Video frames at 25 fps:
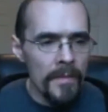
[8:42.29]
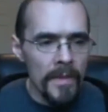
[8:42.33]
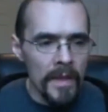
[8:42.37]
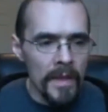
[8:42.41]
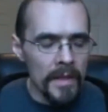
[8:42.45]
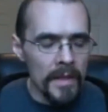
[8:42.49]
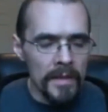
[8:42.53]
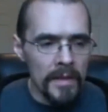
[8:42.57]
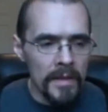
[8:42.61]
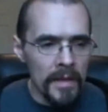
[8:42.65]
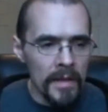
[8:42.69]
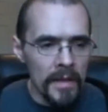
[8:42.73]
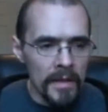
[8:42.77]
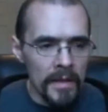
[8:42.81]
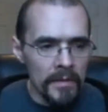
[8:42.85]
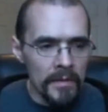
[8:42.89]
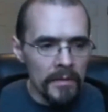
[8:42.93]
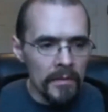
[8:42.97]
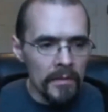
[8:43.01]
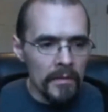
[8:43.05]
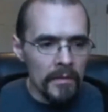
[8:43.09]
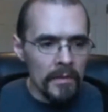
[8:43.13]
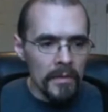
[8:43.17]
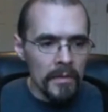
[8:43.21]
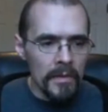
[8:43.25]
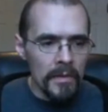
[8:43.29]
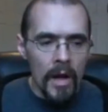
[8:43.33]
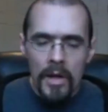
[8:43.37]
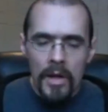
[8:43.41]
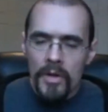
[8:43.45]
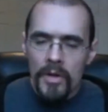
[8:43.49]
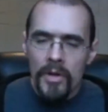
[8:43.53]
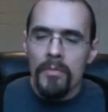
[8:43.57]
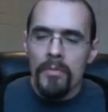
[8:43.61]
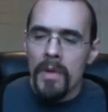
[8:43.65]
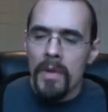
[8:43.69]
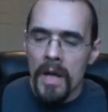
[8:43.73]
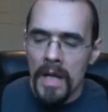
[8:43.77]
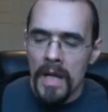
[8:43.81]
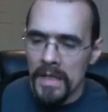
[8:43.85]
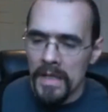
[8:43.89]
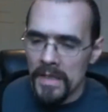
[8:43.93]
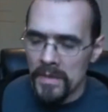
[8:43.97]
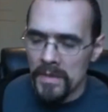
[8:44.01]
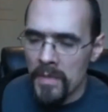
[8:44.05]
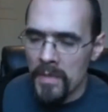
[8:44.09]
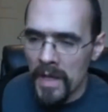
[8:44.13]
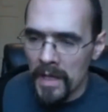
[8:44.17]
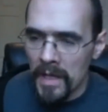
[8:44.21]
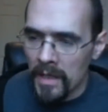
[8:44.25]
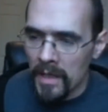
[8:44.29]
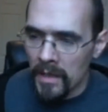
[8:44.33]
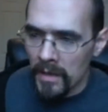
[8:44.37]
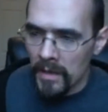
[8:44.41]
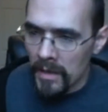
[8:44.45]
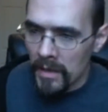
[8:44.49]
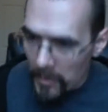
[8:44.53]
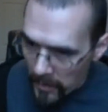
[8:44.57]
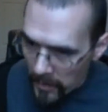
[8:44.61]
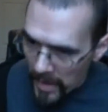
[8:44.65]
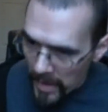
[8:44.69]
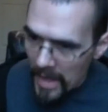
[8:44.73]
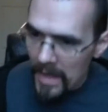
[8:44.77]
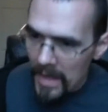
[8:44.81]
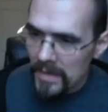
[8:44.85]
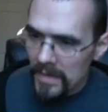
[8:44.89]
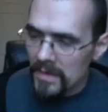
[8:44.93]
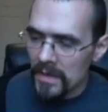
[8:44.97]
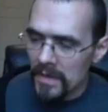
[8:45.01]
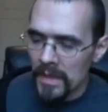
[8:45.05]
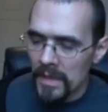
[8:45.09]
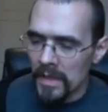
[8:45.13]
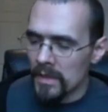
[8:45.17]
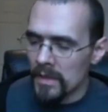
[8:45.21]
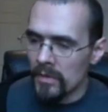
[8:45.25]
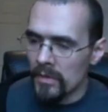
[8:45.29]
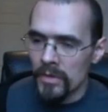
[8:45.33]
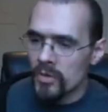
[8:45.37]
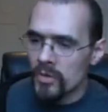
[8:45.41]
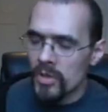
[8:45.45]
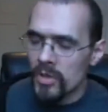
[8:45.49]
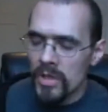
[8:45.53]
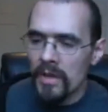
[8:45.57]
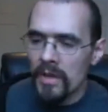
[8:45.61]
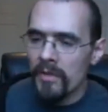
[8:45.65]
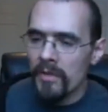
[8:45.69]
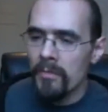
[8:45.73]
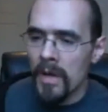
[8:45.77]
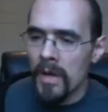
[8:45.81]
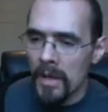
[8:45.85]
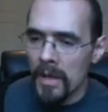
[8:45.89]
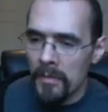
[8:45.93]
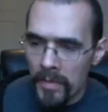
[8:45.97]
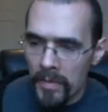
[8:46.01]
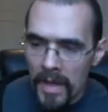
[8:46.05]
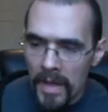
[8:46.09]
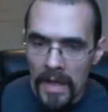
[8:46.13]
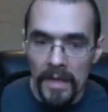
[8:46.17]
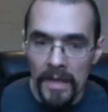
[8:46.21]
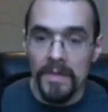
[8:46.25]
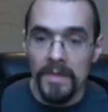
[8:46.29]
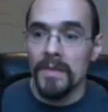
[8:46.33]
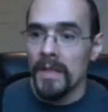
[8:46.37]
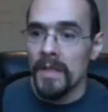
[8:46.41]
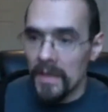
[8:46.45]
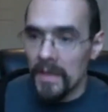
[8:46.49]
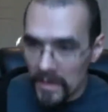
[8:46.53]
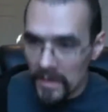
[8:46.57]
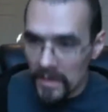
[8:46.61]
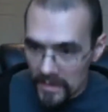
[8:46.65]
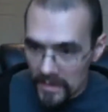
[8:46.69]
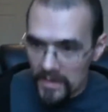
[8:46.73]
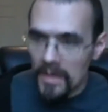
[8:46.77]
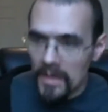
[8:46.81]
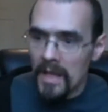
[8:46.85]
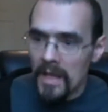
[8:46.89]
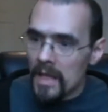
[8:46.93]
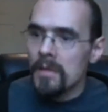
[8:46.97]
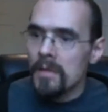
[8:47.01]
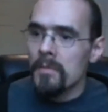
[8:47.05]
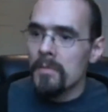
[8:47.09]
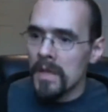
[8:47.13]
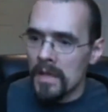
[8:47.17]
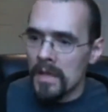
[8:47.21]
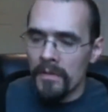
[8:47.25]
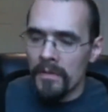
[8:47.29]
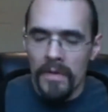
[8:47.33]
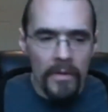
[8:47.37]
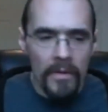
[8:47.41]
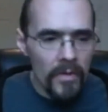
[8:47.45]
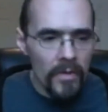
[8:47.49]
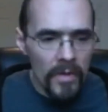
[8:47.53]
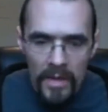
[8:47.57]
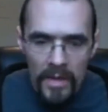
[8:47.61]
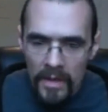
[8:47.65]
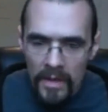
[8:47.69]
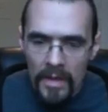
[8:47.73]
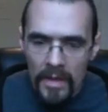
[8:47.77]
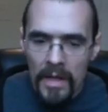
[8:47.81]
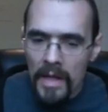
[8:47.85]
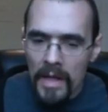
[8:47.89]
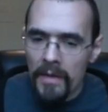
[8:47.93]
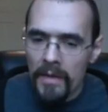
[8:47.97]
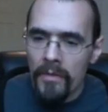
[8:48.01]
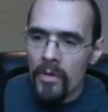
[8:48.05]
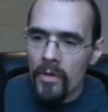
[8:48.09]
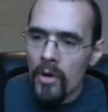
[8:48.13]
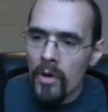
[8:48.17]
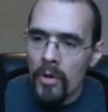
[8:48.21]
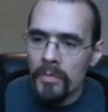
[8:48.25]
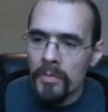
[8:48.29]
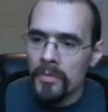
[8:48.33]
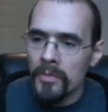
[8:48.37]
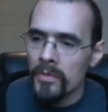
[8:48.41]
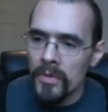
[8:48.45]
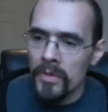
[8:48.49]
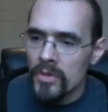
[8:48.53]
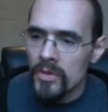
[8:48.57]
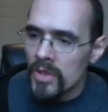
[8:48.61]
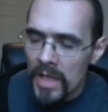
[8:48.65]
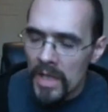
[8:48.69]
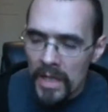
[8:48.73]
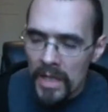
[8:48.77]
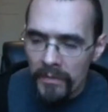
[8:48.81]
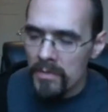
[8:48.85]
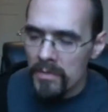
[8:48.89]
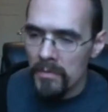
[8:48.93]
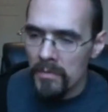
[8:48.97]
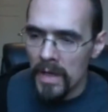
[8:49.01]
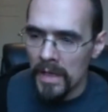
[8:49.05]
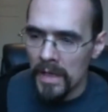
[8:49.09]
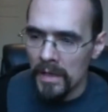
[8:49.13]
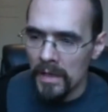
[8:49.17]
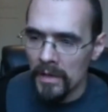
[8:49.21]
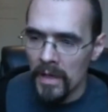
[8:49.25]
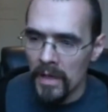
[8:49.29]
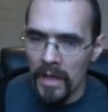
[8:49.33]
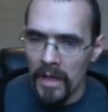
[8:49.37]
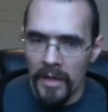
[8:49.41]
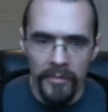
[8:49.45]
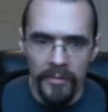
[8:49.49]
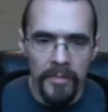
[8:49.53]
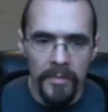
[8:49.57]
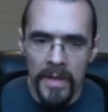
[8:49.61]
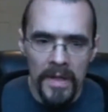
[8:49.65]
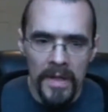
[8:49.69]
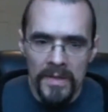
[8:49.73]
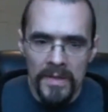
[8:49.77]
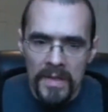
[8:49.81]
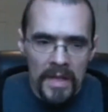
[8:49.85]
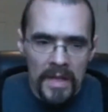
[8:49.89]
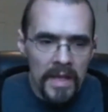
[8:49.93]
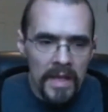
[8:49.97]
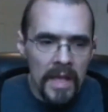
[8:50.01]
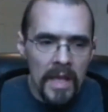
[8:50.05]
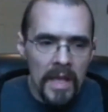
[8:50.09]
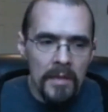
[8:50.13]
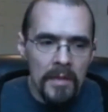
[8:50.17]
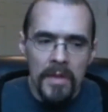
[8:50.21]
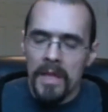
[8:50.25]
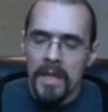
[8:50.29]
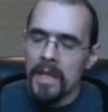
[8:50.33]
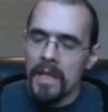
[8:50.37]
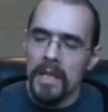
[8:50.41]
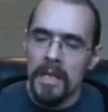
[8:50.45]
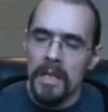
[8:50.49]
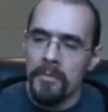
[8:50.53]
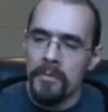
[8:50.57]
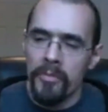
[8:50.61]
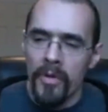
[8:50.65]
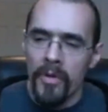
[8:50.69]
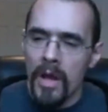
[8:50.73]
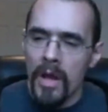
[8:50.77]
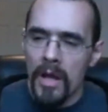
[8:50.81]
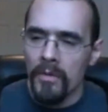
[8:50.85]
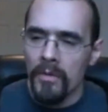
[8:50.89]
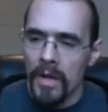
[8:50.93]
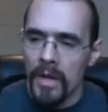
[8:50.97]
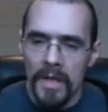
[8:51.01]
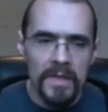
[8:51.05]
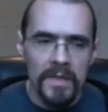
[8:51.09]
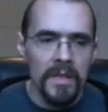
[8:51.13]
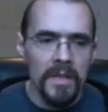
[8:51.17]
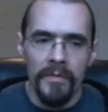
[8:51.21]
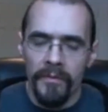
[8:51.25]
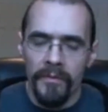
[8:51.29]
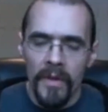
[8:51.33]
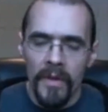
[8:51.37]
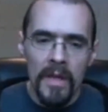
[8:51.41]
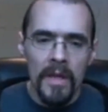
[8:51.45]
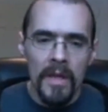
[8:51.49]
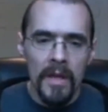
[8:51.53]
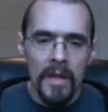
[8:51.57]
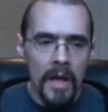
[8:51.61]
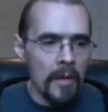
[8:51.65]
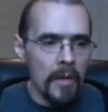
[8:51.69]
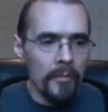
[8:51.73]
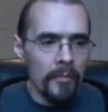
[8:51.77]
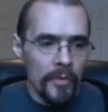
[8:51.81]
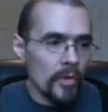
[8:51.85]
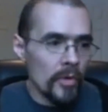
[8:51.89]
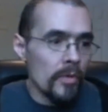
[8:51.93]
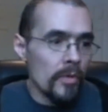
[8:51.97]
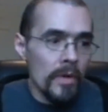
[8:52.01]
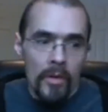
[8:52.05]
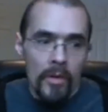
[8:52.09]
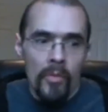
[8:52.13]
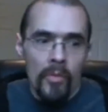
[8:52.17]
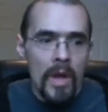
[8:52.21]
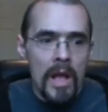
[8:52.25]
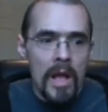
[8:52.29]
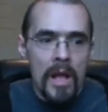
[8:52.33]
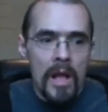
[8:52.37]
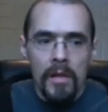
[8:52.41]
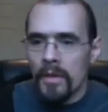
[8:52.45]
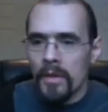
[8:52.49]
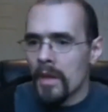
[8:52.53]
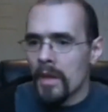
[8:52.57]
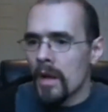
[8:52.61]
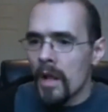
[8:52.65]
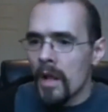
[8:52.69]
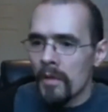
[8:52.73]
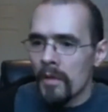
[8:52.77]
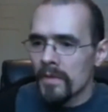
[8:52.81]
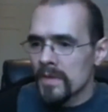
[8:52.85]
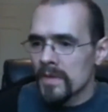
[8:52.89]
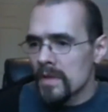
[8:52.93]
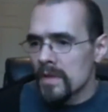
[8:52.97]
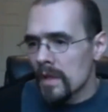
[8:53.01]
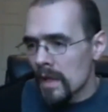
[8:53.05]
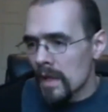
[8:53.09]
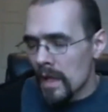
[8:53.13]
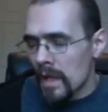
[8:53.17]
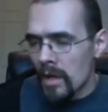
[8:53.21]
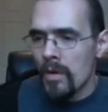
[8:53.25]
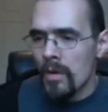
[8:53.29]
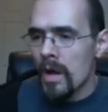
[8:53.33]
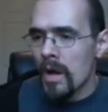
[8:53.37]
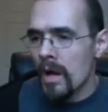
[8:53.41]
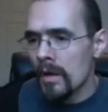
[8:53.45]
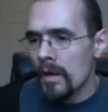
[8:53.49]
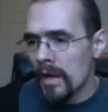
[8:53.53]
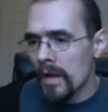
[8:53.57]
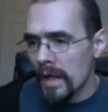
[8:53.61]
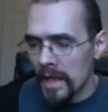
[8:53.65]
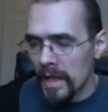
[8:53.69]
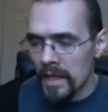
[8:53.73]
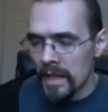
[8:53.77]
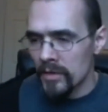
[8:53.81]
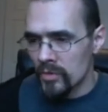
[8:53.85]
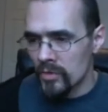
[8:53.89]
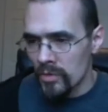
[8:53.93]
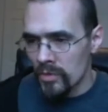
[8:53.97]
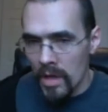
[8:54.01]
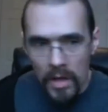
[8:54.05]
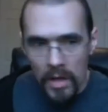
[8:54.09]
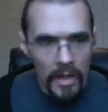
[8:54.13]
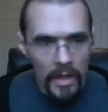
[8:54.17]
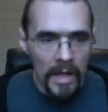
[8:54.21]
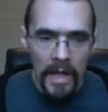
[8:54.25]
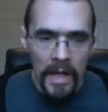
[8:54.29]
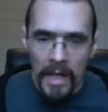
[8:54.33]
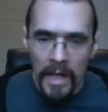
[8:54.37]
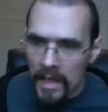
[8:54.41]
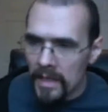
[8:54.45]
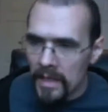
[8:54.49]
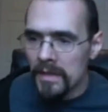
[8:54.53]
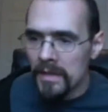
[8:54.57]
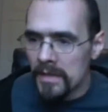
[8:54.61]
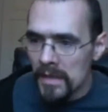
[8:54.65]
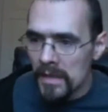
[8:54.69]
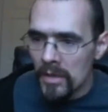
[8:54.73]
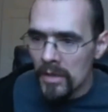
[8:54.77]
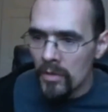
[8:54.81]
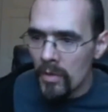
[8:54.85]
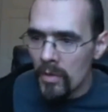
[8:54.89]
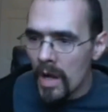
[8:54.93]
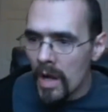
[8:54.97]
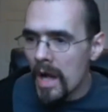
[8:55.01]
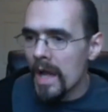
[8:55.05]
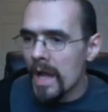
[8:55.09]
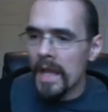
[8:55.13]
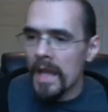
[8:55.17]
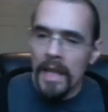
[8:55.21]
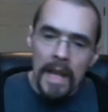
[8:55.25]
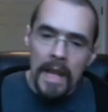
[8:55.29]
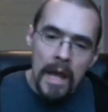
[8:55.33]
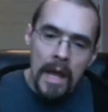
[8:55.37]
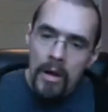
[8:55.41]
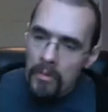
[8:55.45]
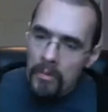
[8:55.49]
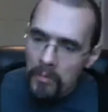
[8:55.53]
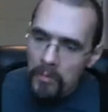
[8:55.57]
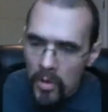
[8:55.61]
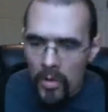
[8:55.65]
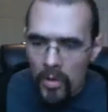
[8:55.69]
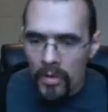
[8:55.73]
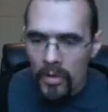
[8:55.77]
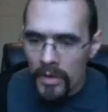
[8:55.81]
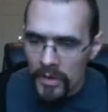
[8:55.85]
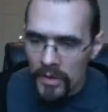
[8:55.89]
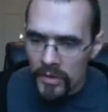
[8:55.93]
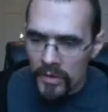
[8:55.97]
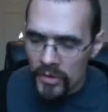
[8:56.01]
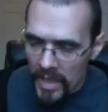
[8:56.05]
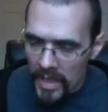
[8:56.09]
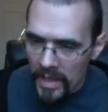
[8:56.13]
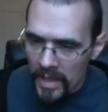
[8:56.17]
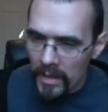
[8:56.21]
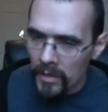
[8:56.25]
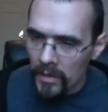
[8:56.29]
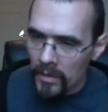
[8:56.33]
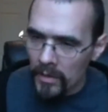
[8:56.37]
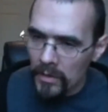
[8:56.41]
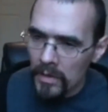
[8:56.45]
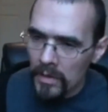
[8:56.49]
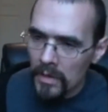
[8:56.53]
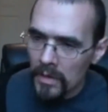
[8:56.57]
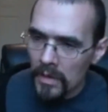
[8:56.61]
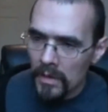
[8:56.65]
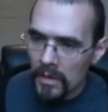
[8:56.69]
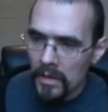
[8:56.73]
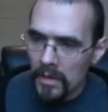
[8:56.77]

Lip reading: It undermines my capacity to achieve my best. It is the enemy of everything that I ever hoped to achieve in my life, because I can't make any progress if I'm doing well and then all of a sudden I go out and I get drunk and I get a DUI and now I'm going to jail.